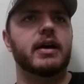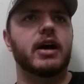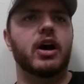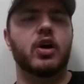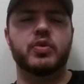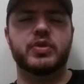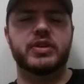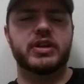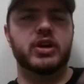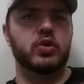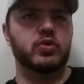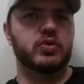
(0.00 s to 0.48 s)

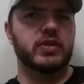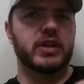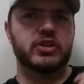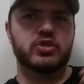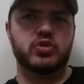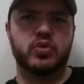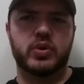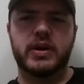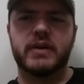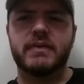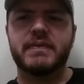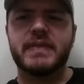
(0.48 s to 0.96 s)
Only owed like
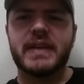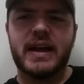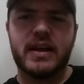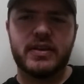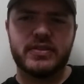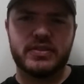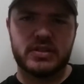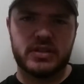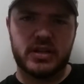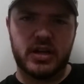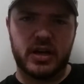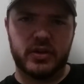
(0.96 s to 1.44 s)
twelve
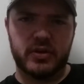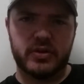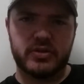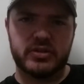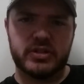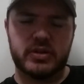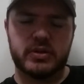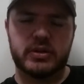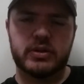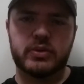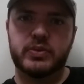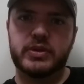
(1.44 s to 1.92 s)
thousand
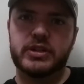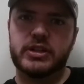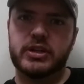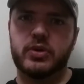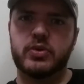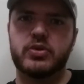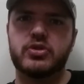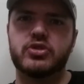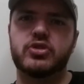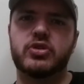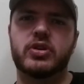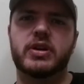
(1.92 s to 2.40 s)
dollars on it. We
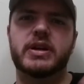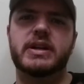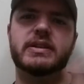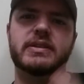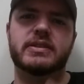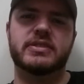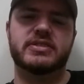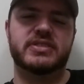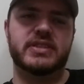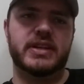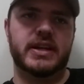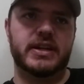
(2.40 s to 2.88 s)
go and trade
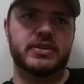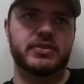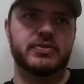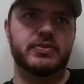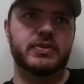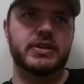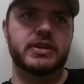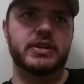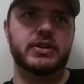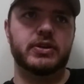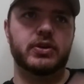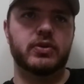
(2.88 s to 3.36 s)
this nice
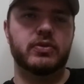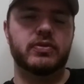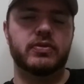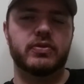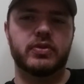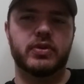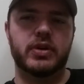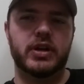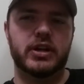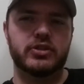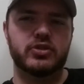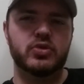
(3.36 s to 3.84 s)
vehicle
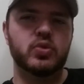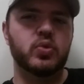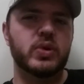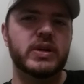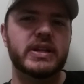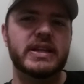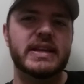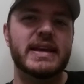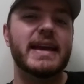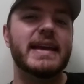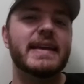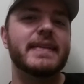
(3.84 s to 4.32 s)
for a
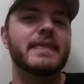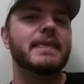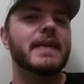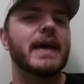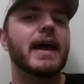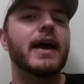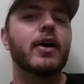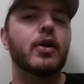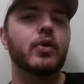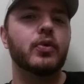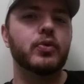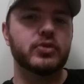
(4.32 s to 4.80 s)
twenty eight
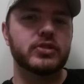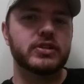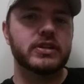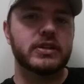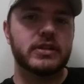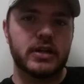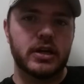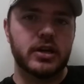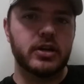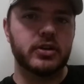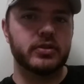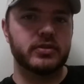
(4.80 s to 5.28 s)

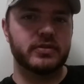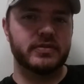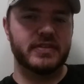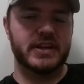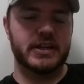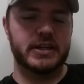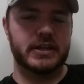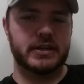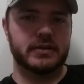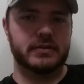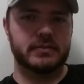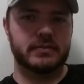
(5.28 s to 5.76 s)
thousand dollar
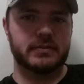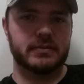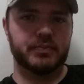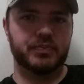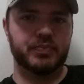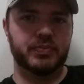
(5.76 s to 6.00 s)
van.